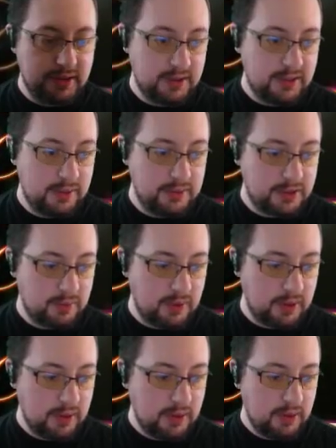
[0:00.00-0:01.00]
continues to
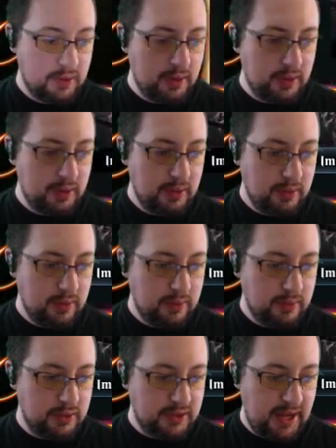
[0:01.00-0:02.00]
work,
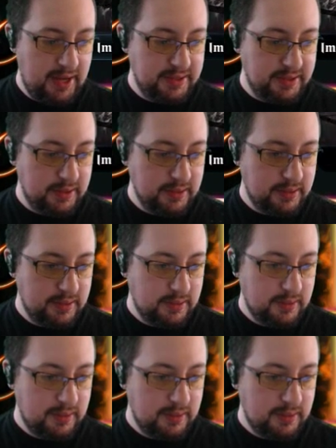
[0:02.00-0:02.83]
just as is.